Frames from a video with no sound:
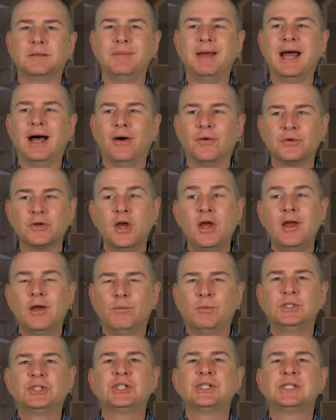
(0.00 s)
amount,
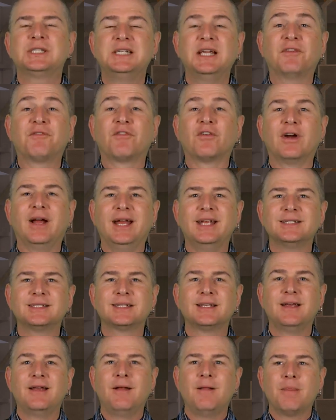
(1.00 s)
which is
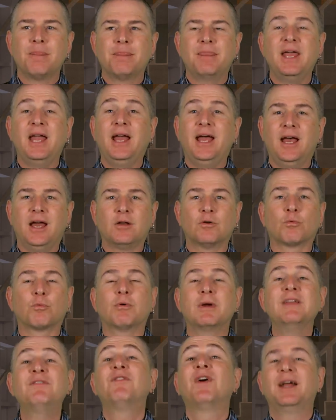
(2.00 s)
different than
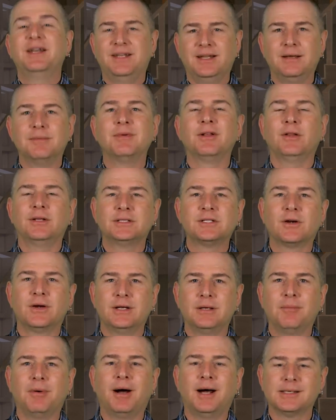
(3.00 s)
refunding a military
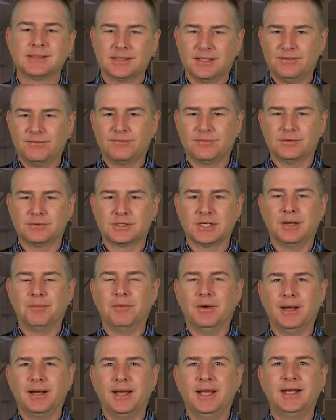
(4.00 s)
deposit for
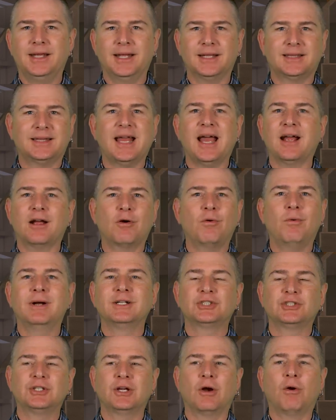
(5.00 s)
someone. I get that
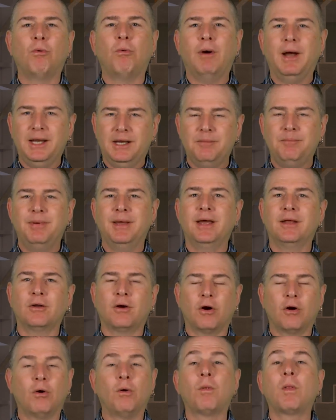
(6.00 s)
question quite a bit.
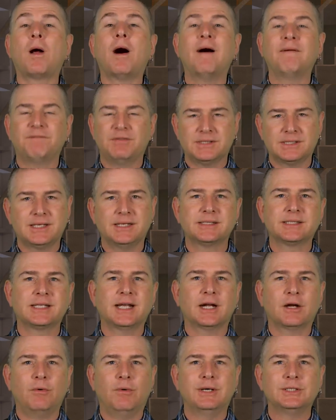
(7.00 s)
Our whole office gets
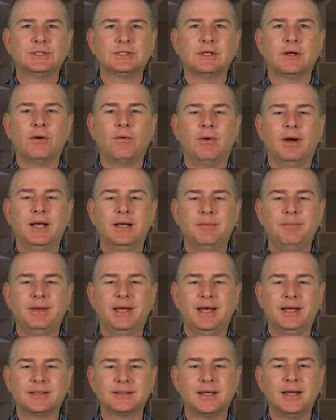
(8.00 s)
that question quite a
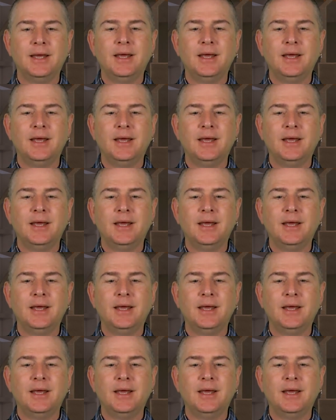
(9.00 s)
bit